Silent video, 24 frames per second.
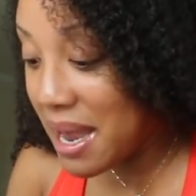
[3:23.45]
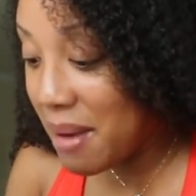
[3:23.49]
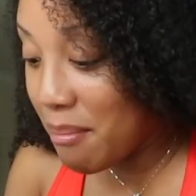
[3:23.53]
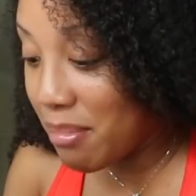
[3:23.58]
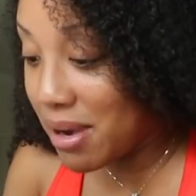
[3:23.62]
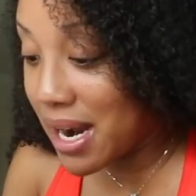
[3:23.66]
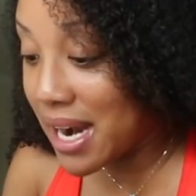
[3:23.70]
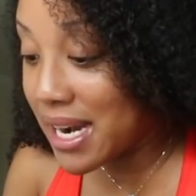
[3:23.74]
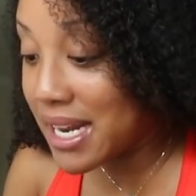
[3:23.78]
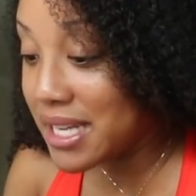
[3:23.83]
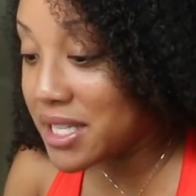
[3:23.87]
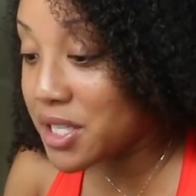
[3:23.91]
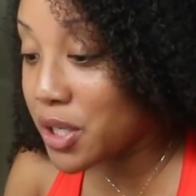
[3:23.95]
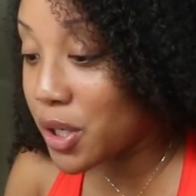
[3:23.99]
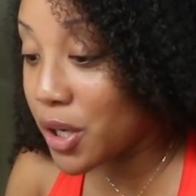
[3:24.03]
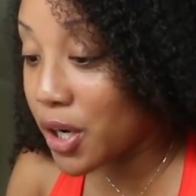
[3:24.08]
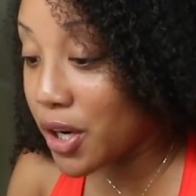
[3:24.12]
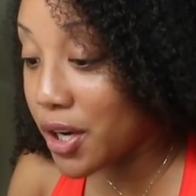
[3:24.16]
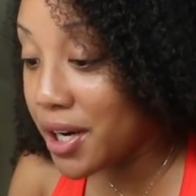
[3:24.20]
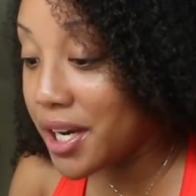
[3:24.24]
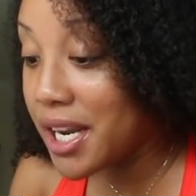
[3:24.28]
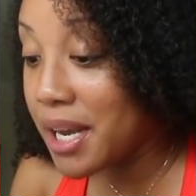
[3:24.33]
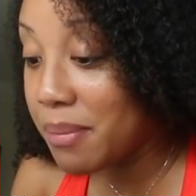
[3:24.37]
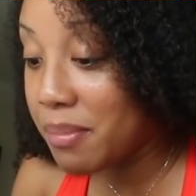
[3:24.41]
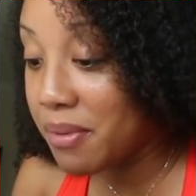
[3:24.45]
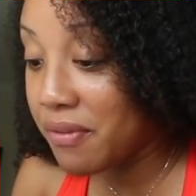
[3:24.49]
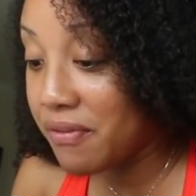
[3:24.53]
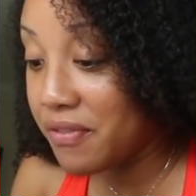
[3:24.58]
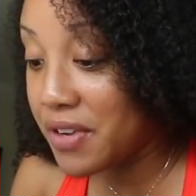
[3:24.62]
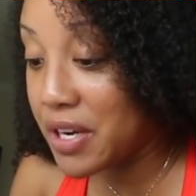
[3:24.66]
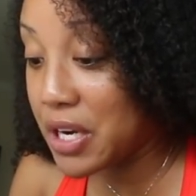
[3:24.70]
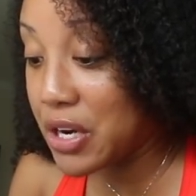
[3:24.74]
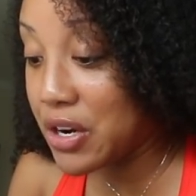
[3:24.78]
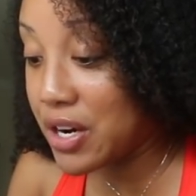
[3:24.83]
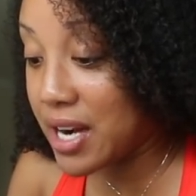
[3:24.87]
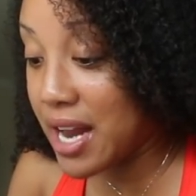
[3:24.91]
but I need to hurry up and
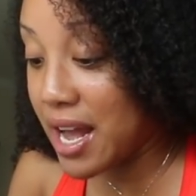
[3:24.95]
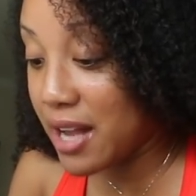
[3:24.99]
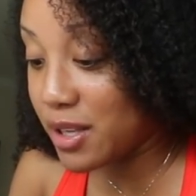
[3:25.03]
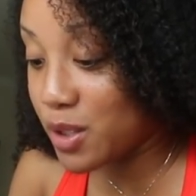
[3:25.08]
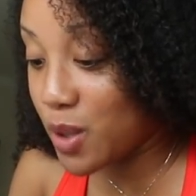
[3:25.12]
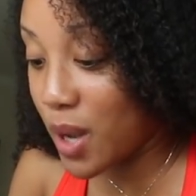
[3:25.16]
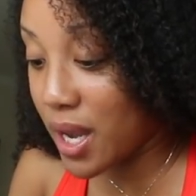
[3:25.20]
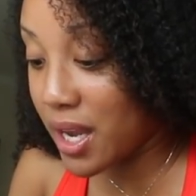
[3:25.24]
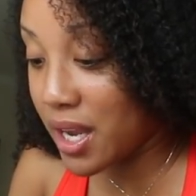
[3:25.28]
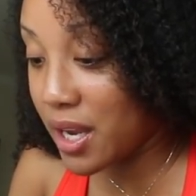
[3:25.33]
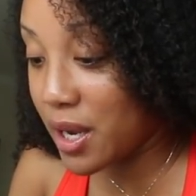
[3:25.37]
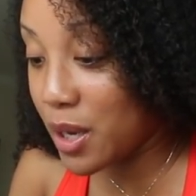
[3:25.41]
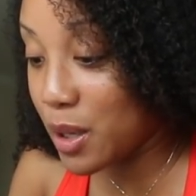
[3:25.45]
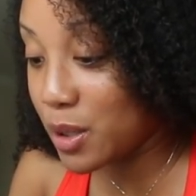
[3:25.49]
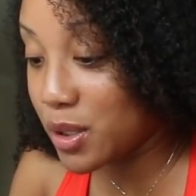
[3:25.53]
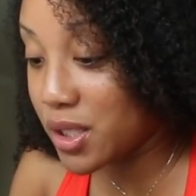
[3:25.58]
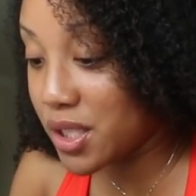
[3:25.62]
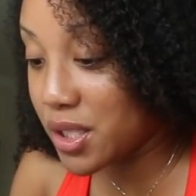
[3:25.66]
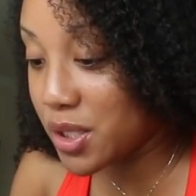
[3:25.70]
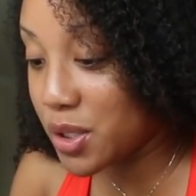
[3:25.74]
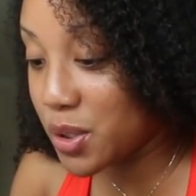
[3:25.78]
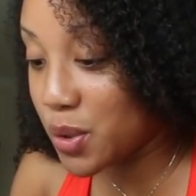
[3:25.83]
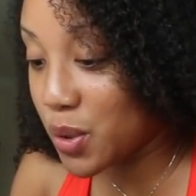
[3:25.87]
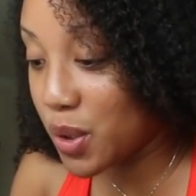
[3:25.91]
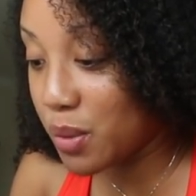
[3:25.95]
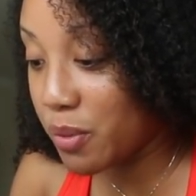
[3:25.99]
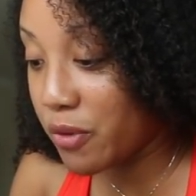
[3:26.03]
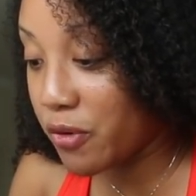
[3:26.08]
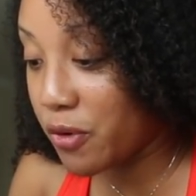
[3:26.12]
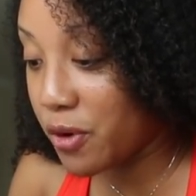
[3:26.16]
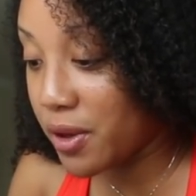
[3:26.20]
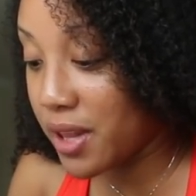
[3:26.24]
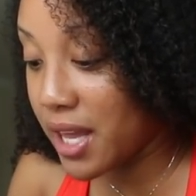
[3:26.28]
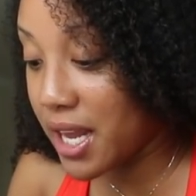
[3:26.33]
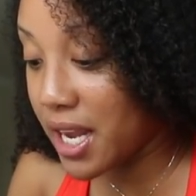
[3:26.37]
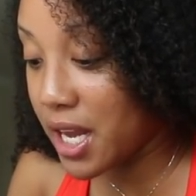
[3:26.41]
figure it out so I can go to the store
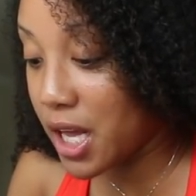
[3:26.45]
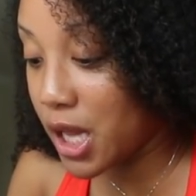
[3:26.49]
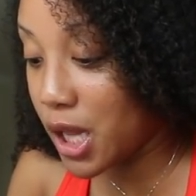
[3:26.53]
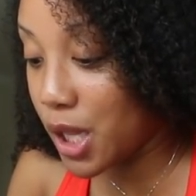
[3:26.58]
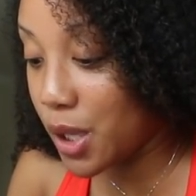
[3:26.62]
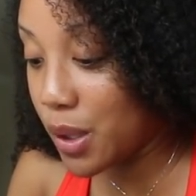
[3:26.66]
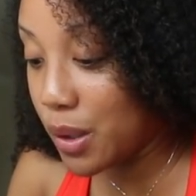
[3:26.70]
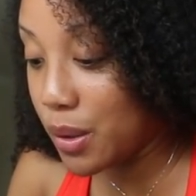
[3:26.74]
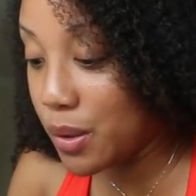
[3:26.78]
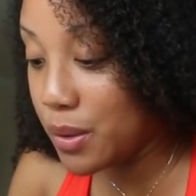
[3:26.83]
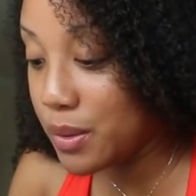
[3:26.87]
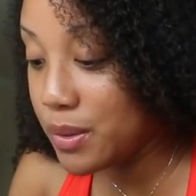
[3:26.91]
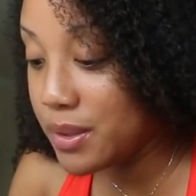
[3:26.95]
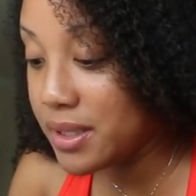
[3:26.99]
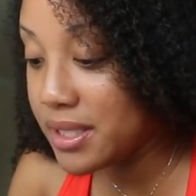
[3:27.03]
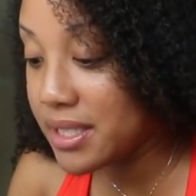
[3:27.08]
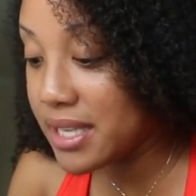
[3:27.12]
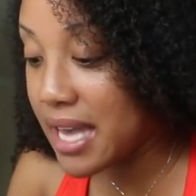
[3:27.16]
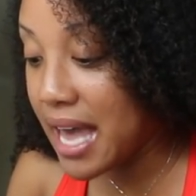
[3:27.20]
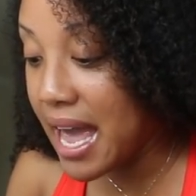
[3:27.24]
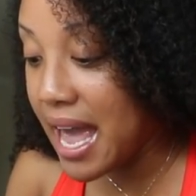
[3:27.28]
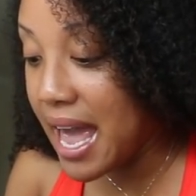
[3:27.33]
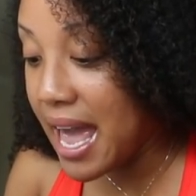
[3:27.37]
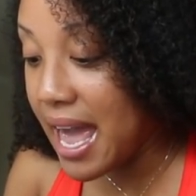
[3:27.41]
before they close.